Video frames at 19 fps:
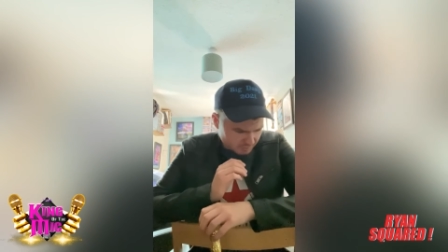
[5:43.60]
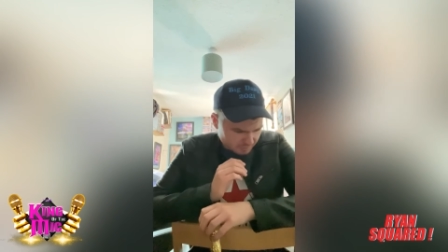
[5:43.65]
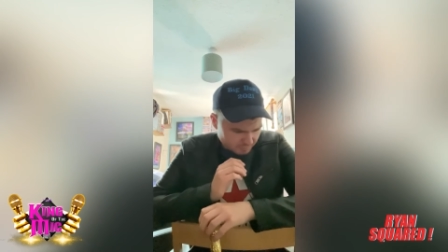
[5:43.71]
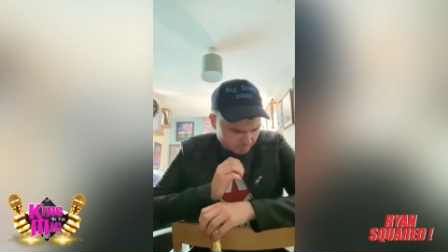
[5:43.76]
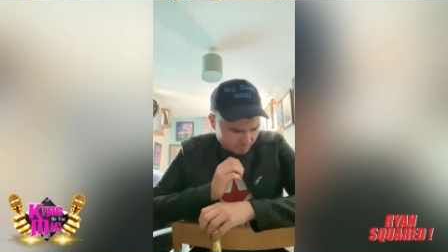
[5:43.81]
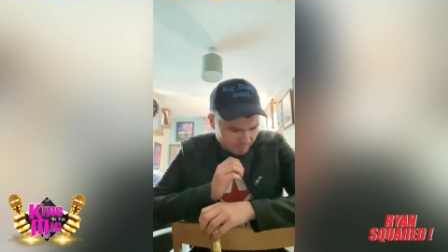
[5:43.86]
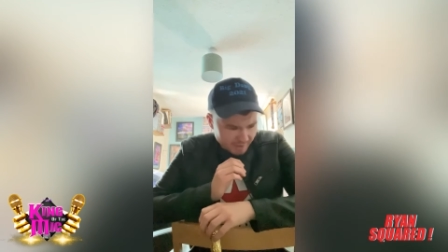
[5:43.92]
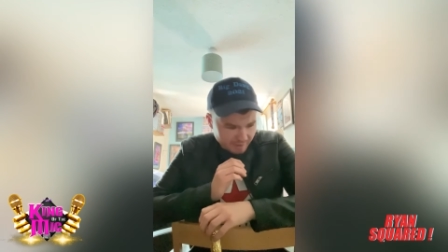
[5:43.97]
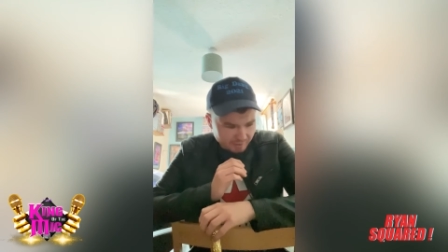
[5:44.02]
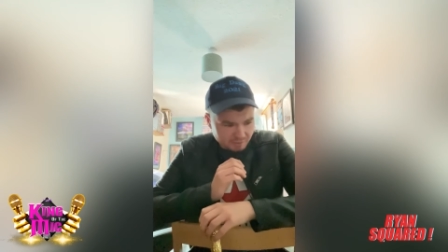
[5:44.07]

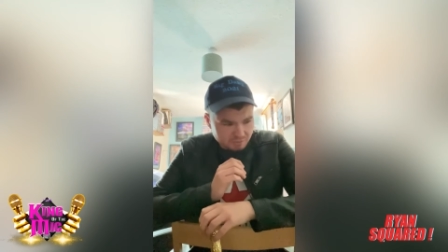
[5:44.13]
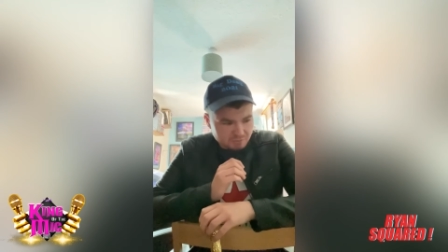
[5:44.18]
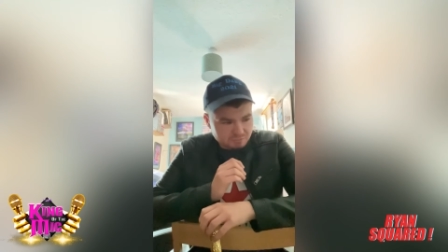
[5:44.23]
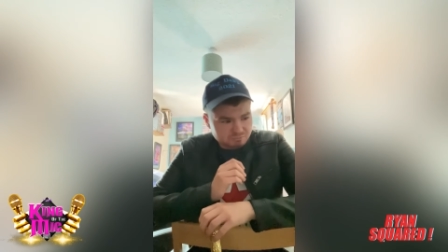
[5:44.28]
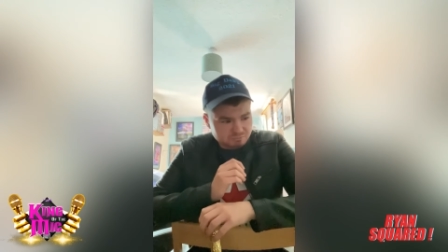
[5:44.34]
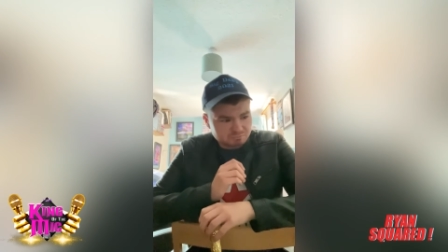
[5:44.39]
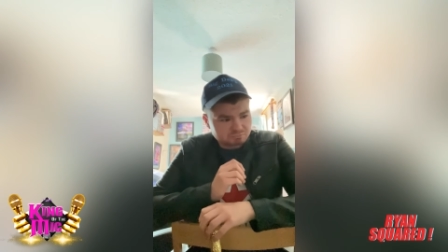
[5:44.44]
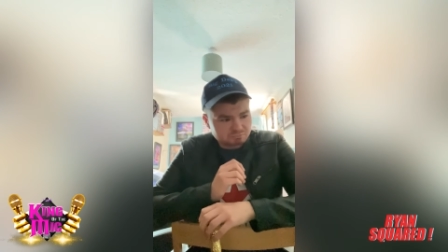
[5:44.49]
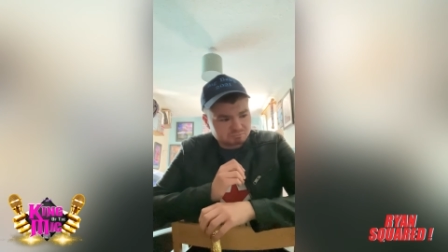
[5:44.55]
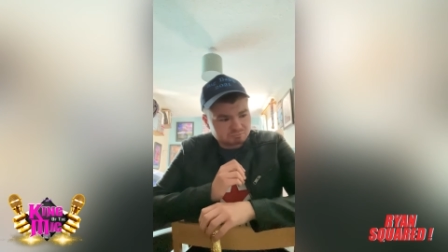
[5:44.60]
well,
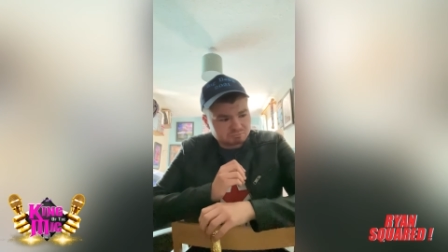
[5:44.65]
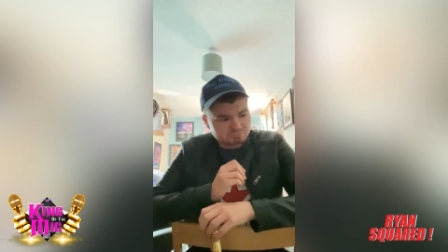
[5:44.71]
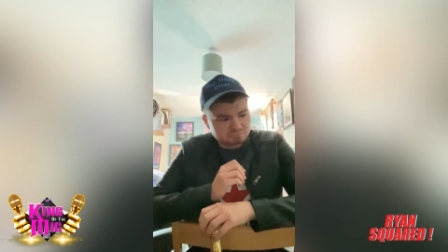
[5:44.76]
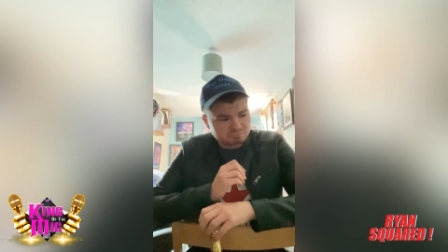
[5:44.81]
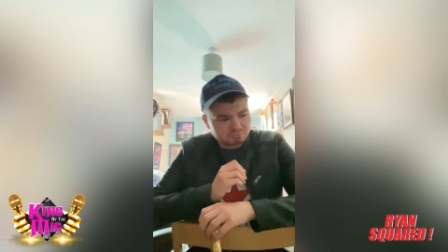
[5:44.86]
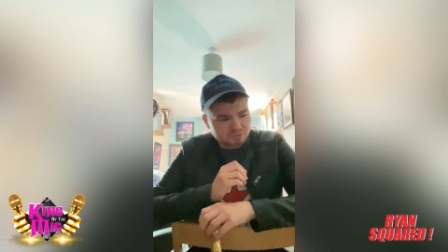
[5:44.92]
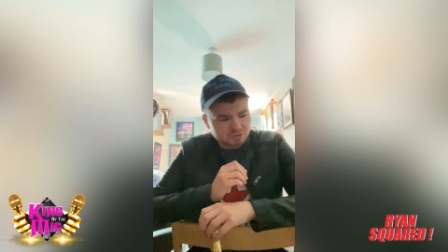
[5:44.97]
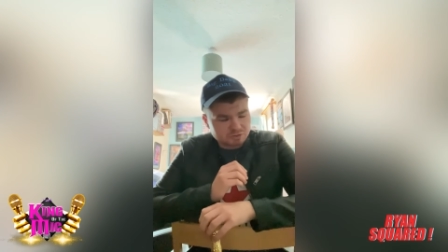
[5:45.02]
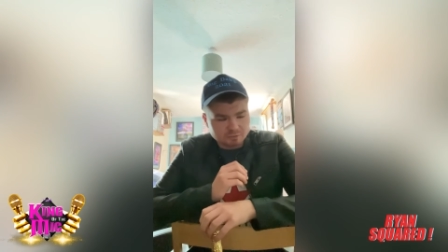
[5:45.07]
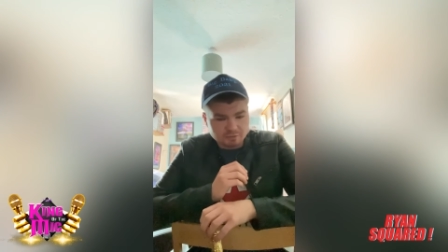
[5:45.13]

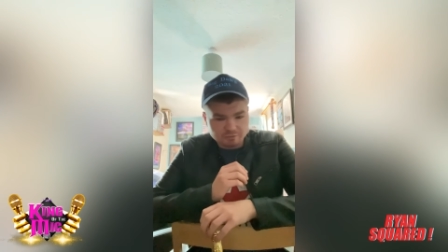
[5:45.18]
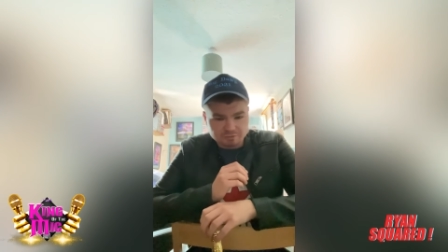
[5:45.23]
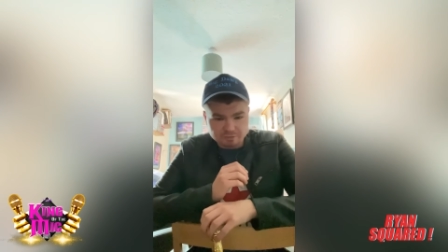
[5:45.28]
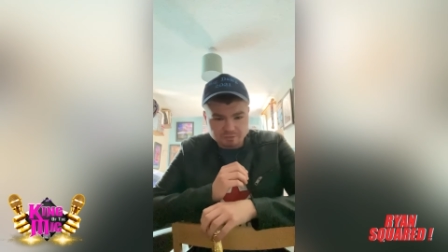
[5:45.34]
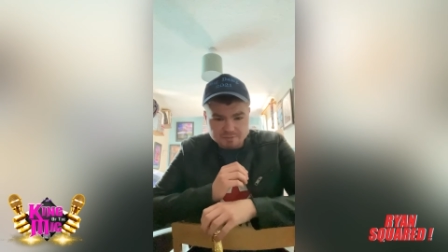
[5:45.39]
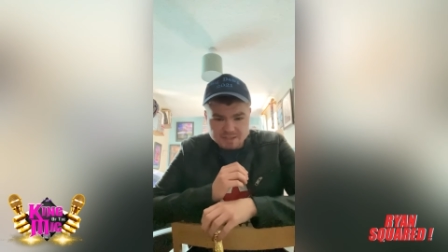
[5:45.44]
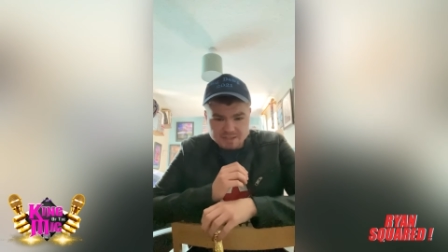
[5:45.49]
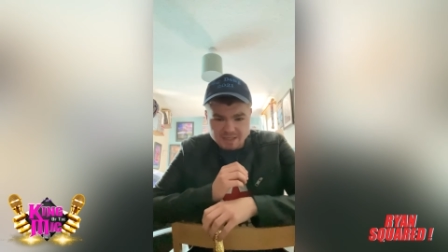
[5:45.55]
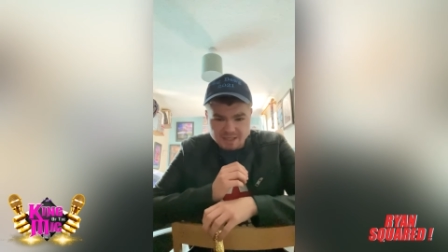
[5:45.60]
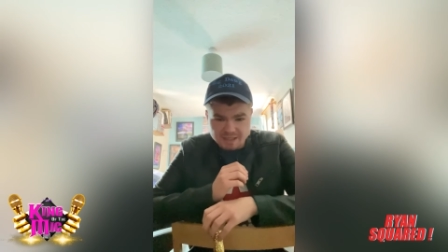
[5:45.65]
someone
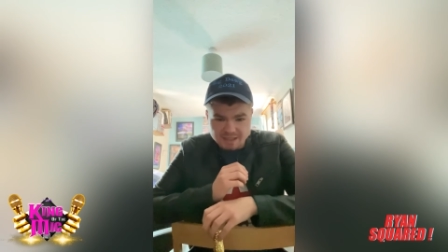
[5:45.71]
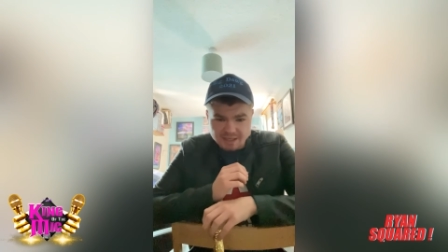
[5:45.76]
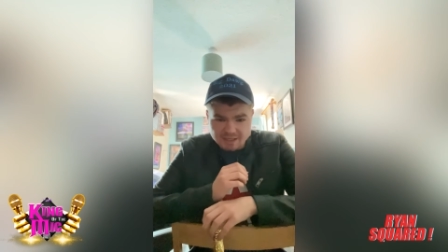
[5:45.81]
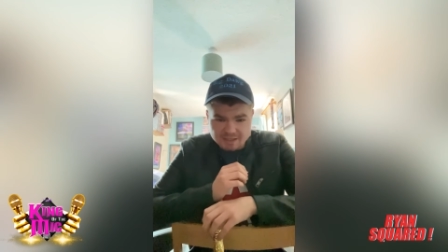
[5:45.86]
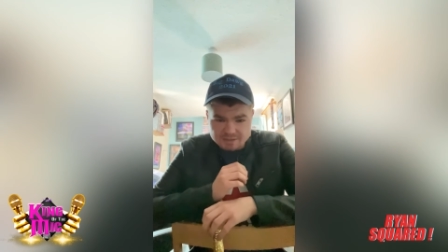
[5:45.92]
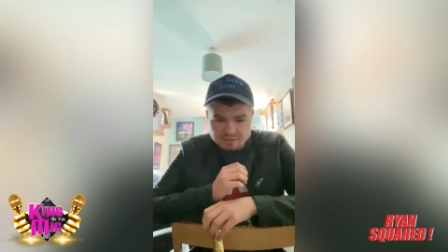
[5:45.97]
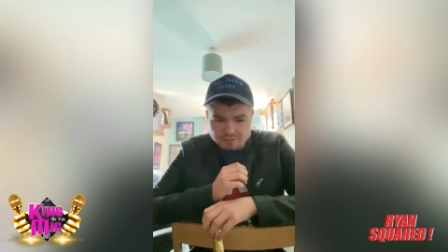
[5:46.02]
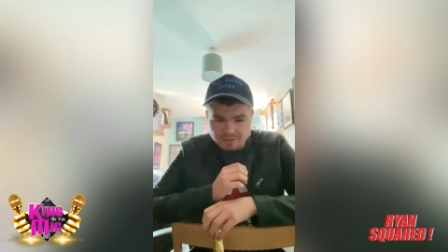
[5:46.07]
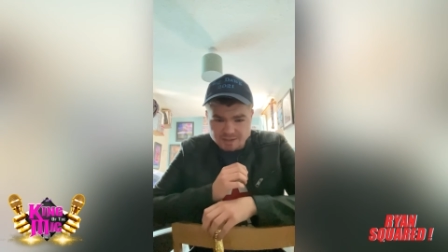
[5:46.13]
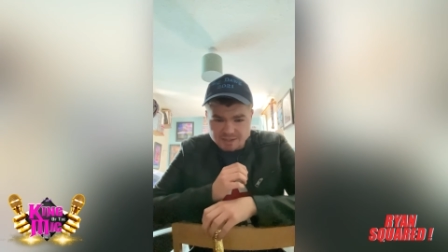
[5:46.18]
from TNA
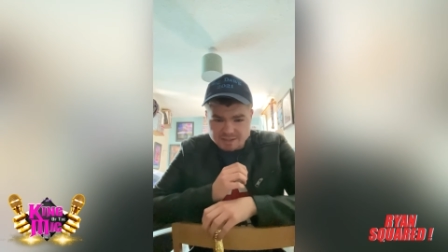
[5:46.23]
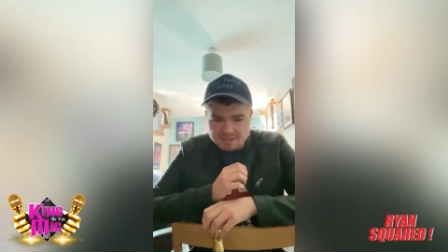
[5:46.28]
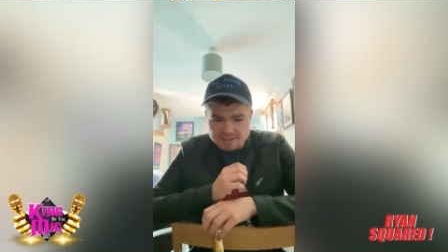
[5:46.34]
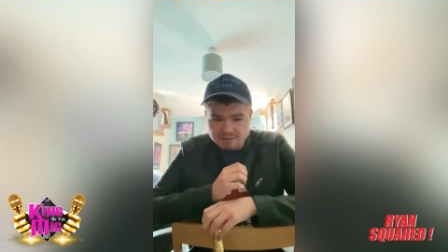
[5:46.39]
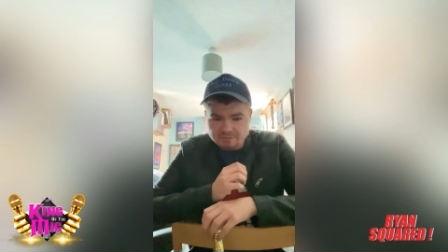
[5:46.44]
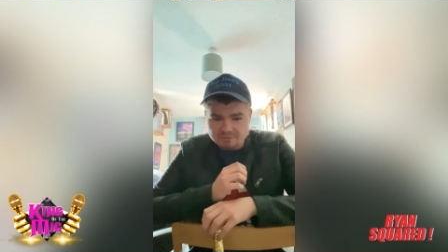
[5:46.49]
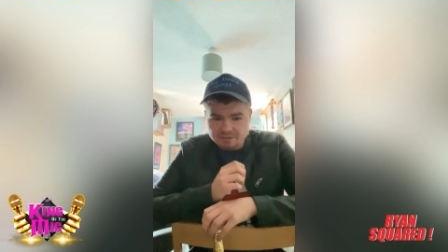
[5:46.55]
in 2010,